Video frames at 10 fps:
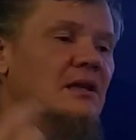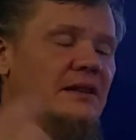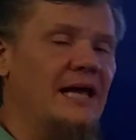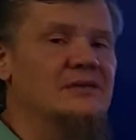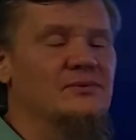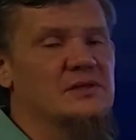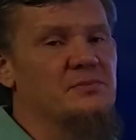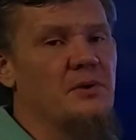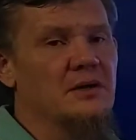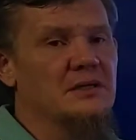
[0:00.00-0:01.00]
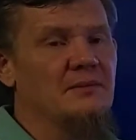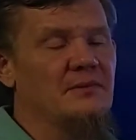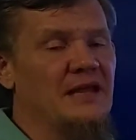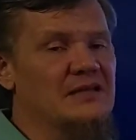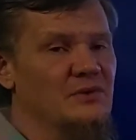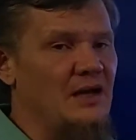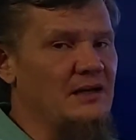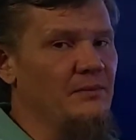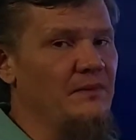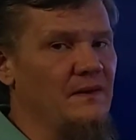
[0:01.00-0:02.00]
That's what sparked him, and that's what got
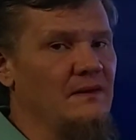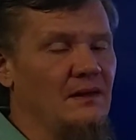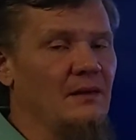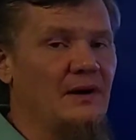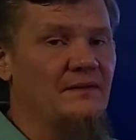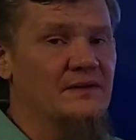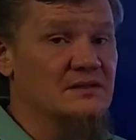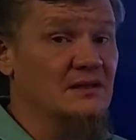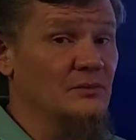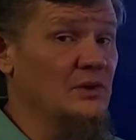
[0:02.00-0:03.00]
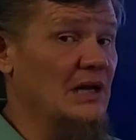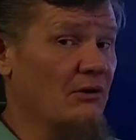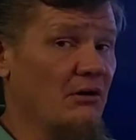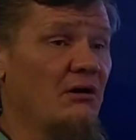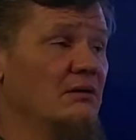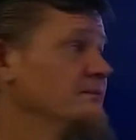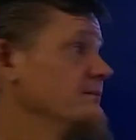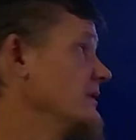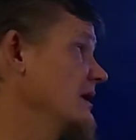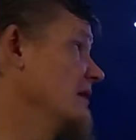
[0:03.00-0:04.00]
him thinking about this thing that we now call
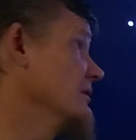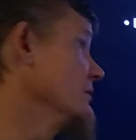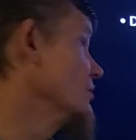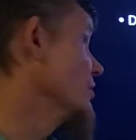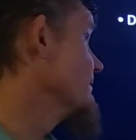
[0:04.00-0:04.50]
evolution.